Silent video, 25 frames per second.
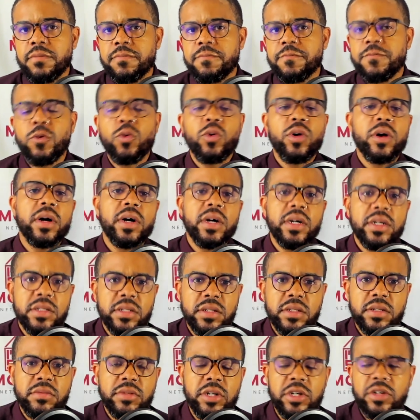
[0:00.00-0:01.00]
for
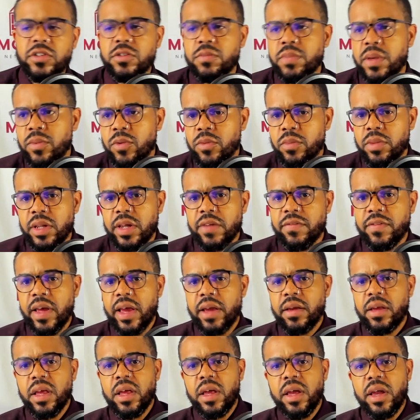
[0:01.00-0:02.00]
us. There are some people who believe that.
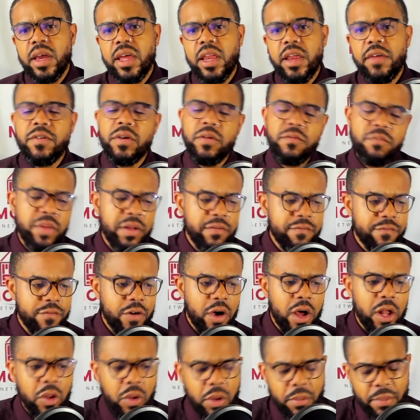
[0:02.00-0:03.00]
And if you've been
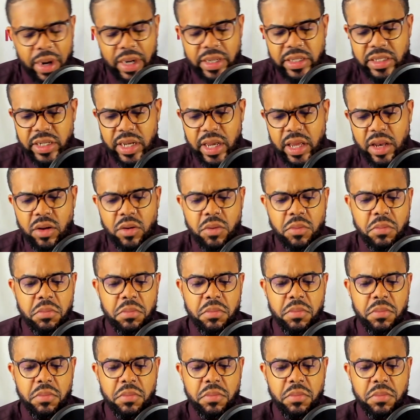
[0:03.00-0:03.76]
following my channel,